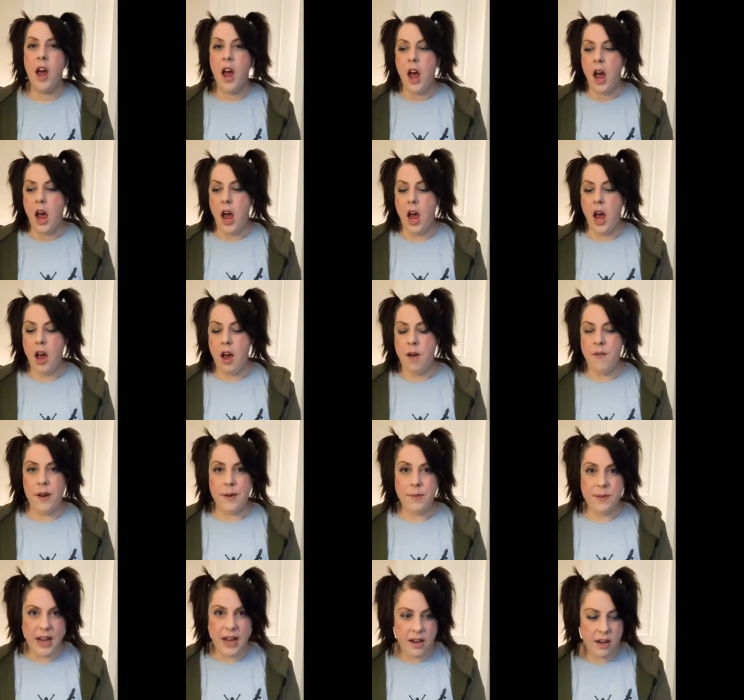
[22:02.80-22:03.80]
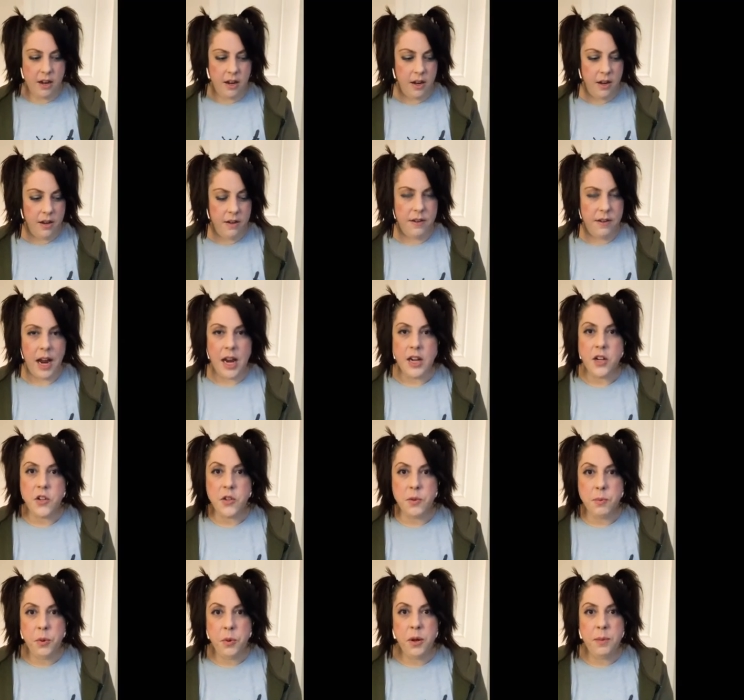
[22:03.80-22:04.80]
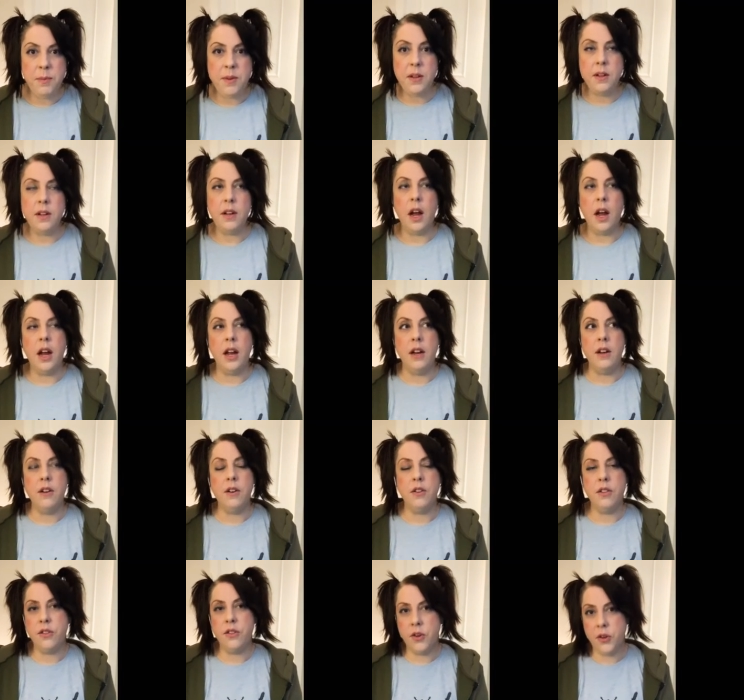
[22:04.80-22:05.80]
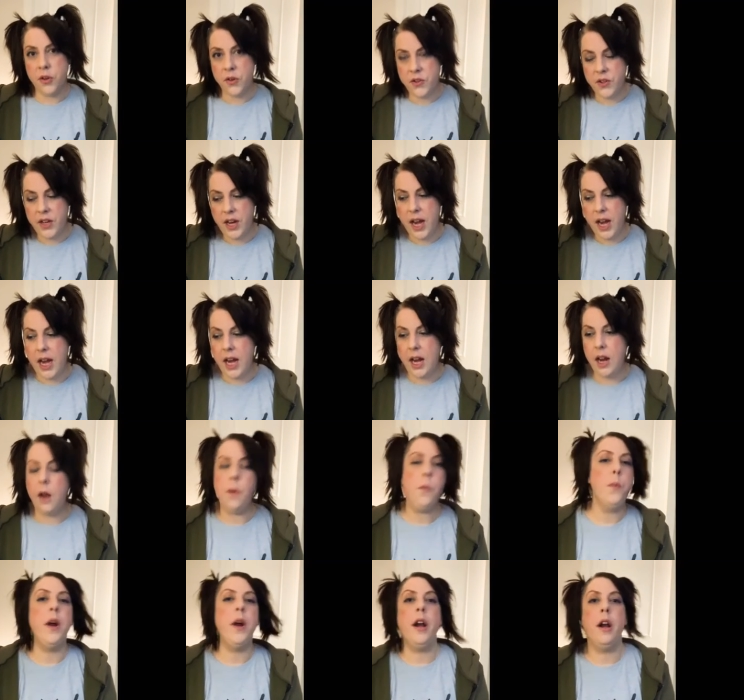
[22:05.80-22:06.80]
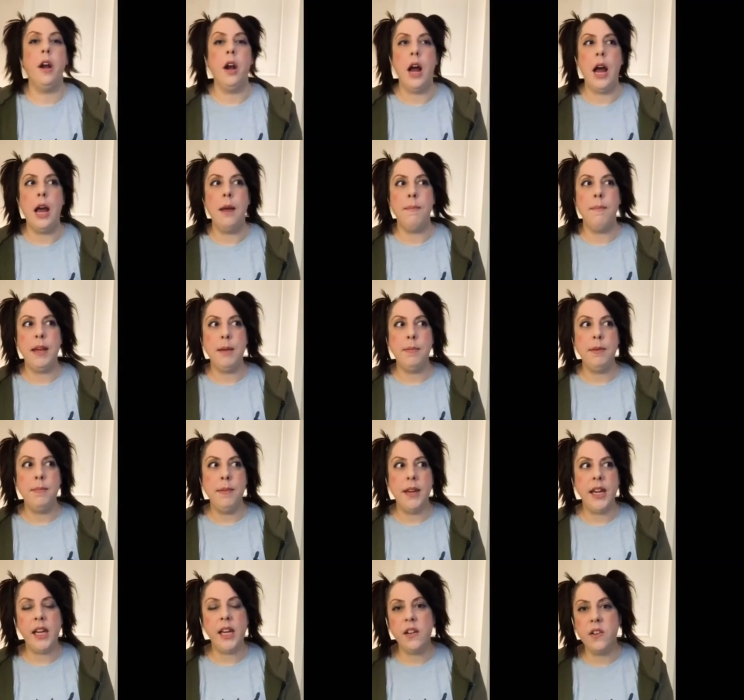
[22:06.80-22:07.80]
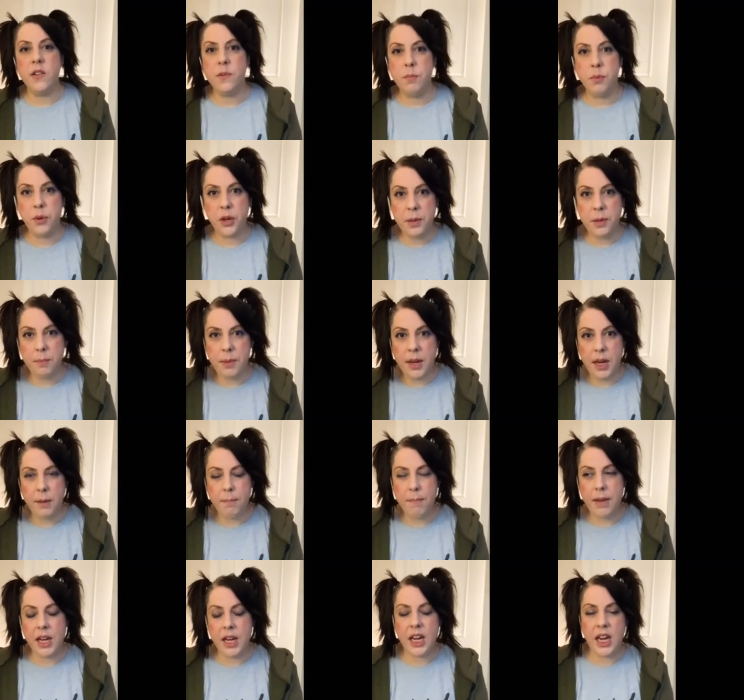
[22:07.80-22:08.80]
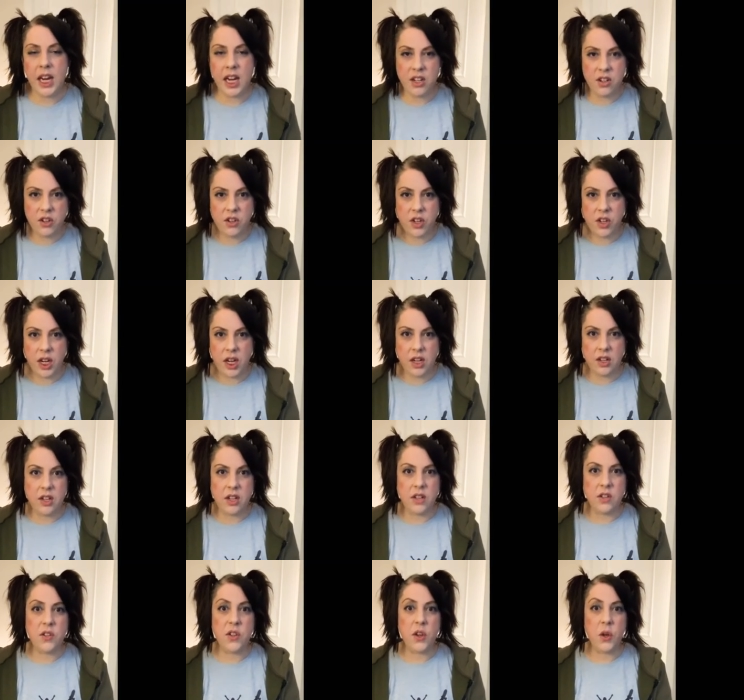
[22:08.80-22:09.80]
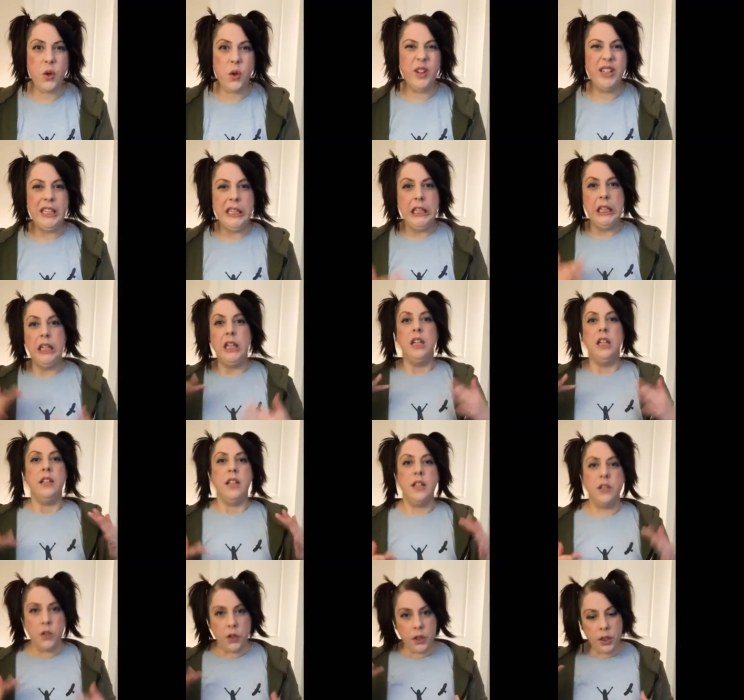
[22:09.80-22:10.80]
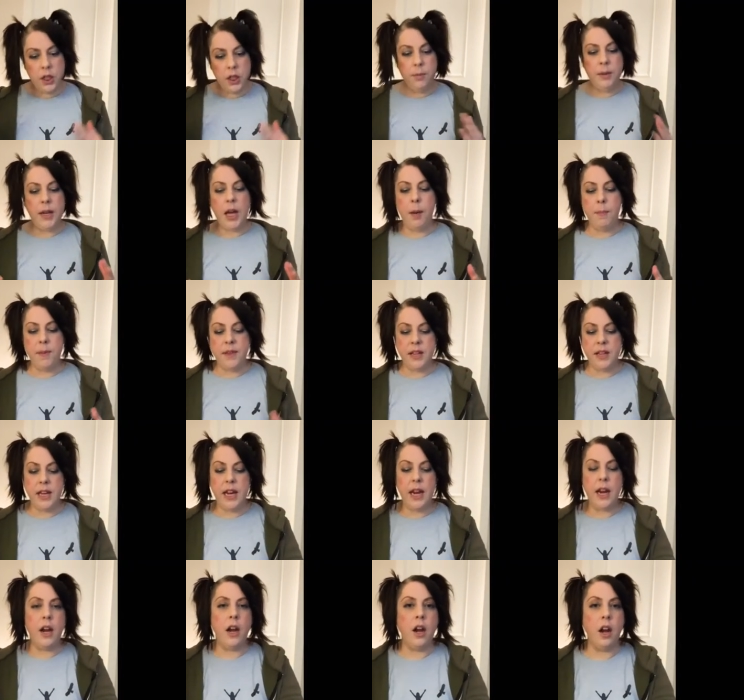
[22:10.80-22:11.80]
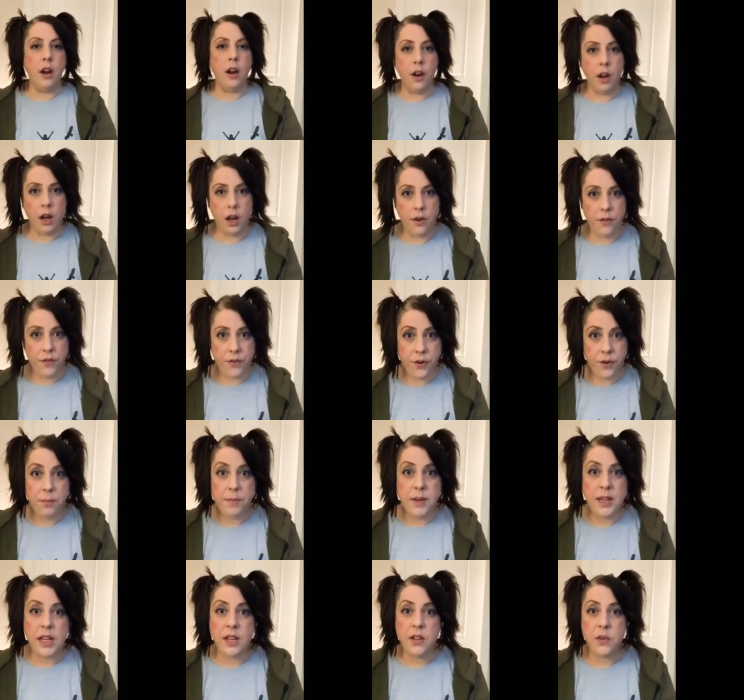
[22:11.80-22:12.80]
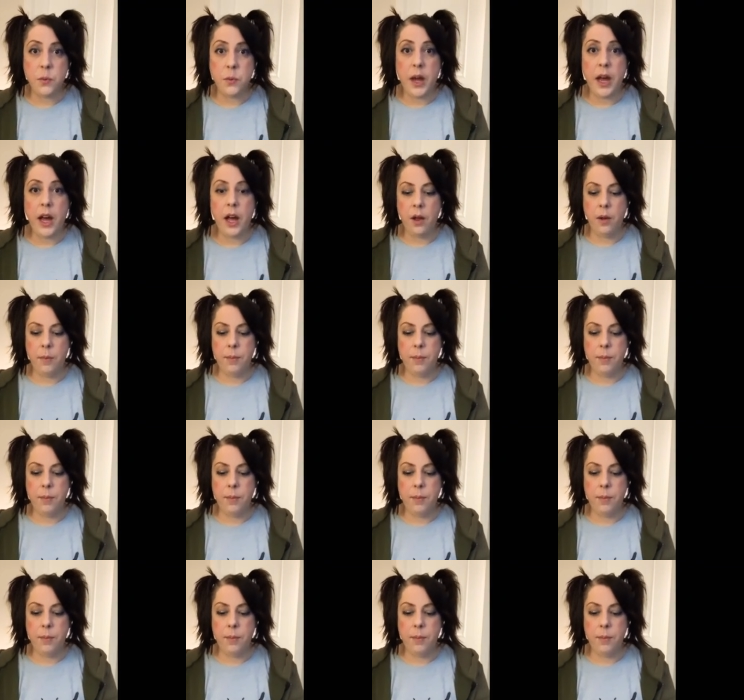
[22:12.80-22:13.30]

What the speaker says: I've got a doctor's appointment on Thursday where I may be making some pretty big medication changes. So things are a little bit up in the air for me as well.